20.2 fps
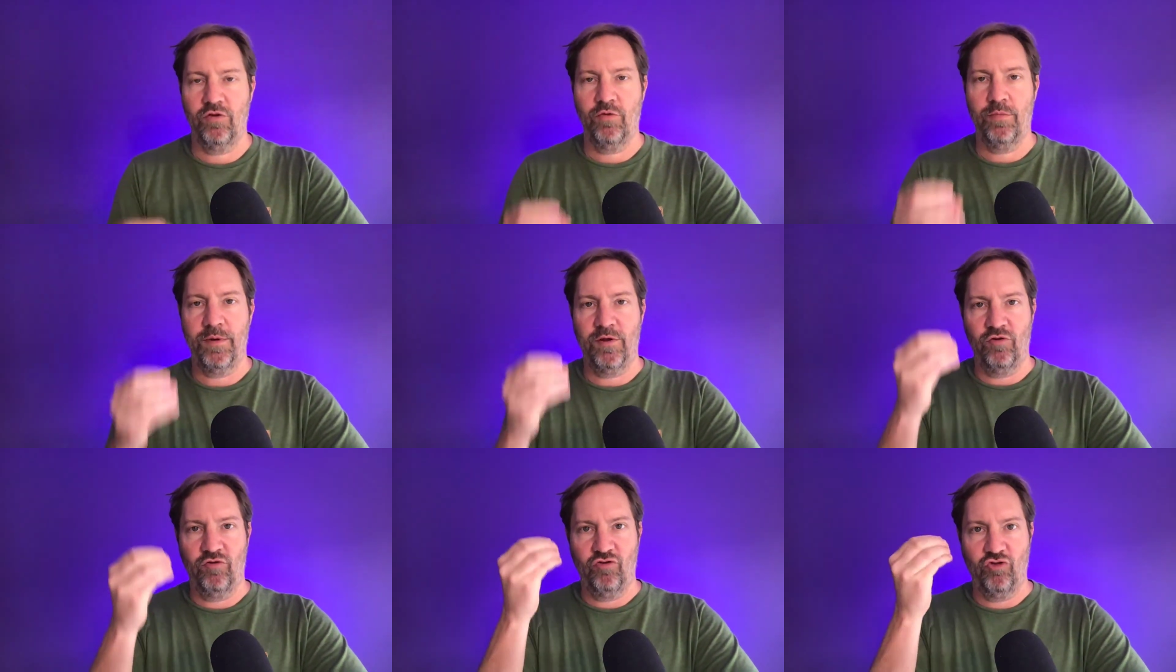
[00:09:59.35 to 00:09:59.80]

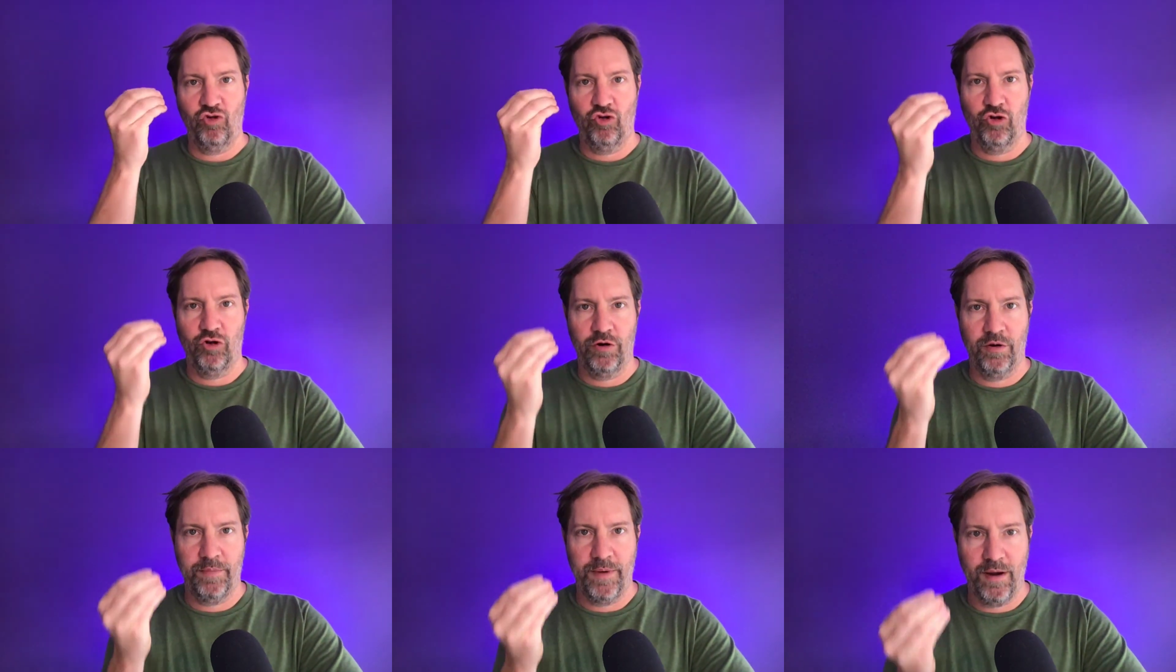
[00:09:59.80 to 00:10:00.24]
but you should
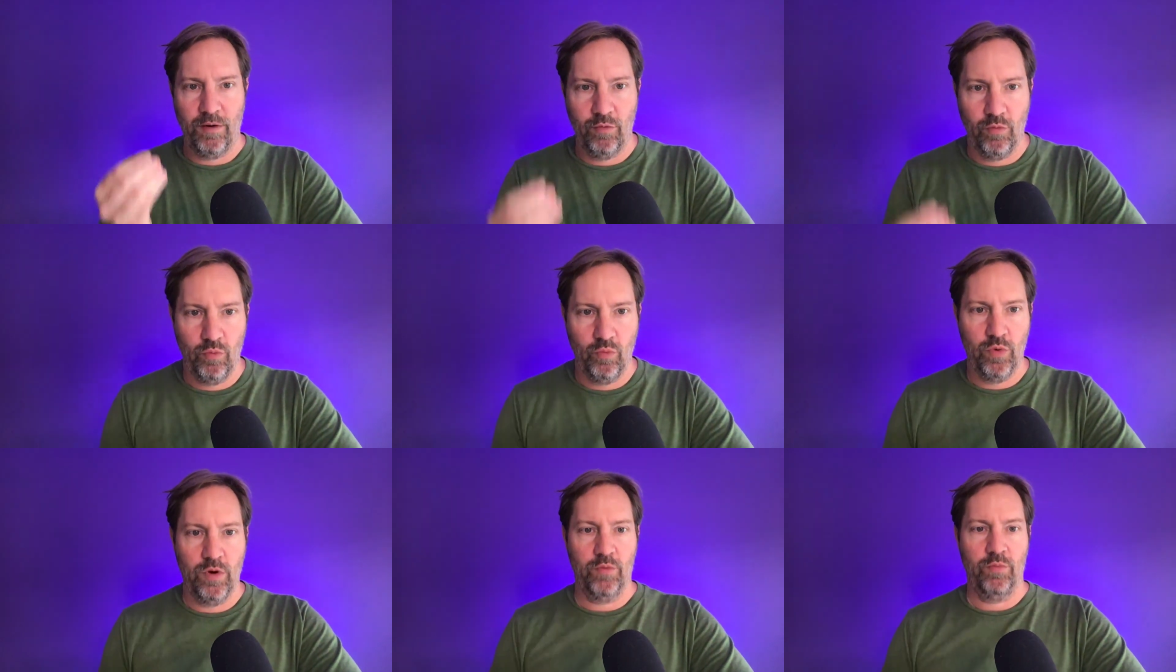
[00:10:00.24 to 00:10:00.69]
learn about
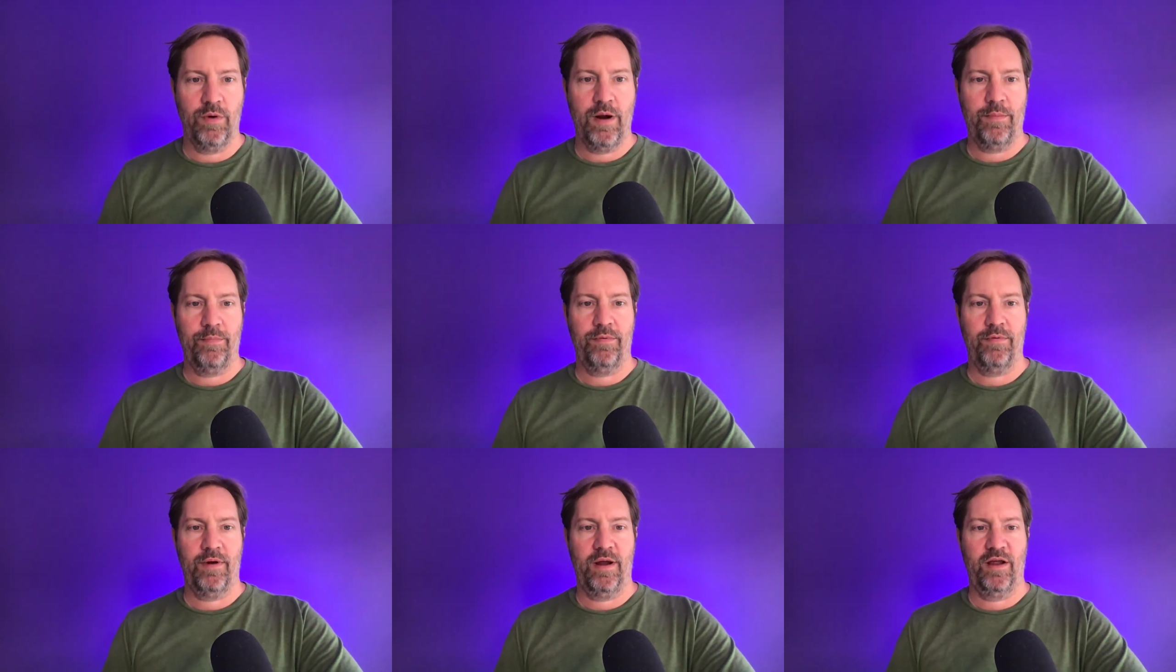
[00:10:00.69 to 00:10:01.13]
what
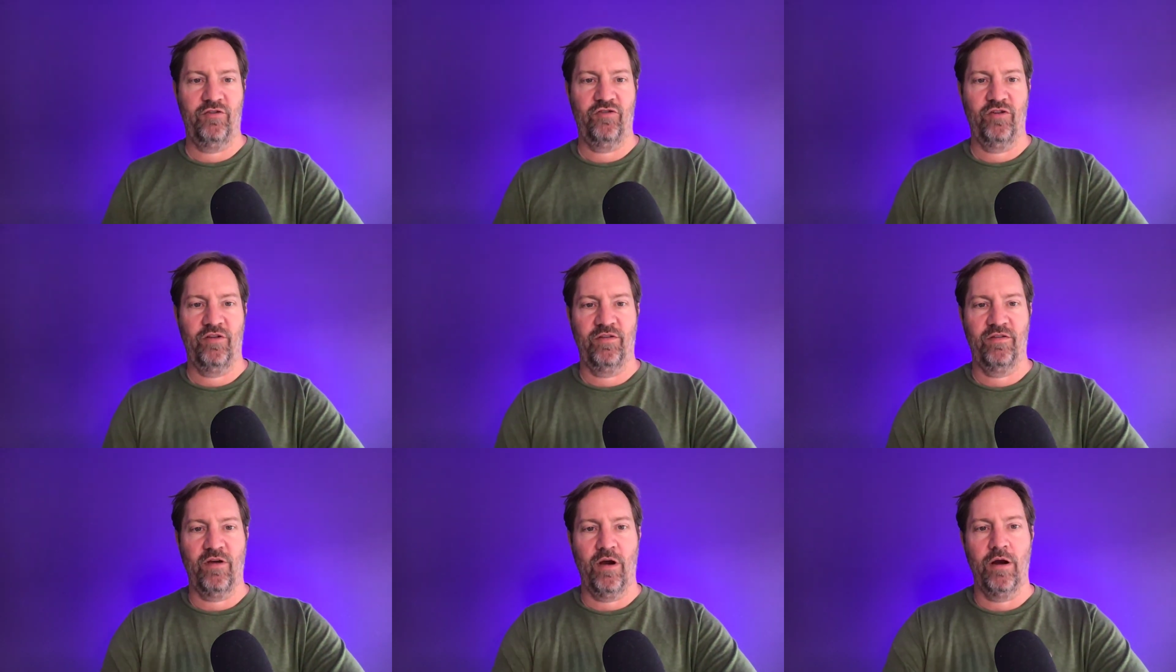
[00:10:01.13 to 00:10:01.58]

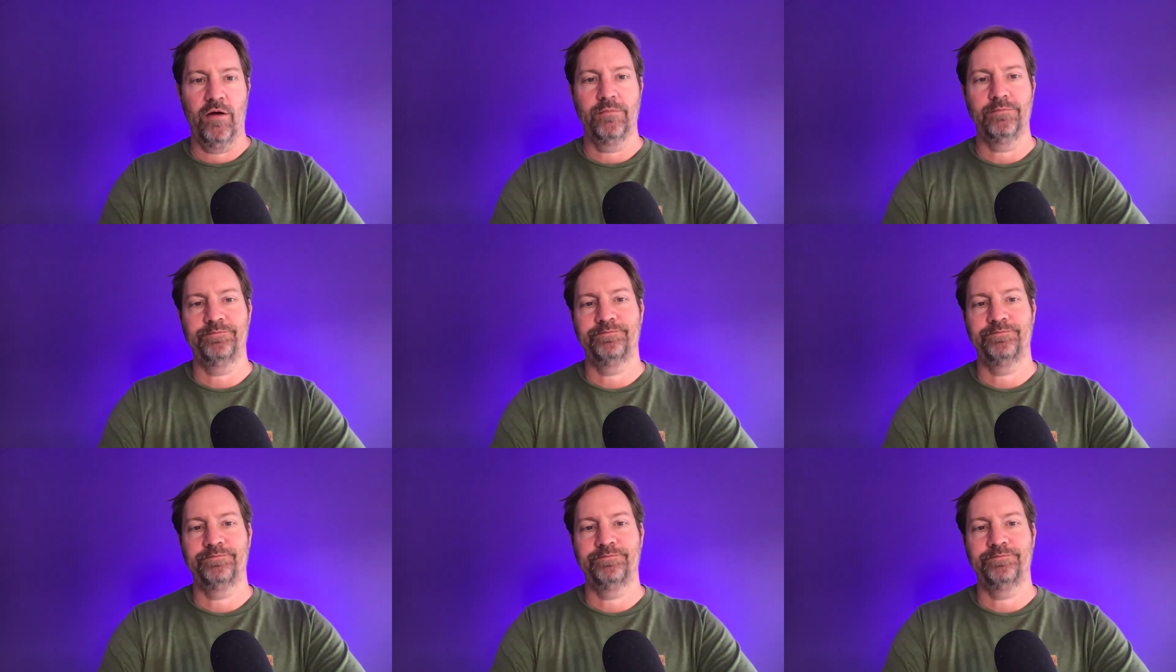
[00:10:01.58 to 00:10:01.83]
reparations are.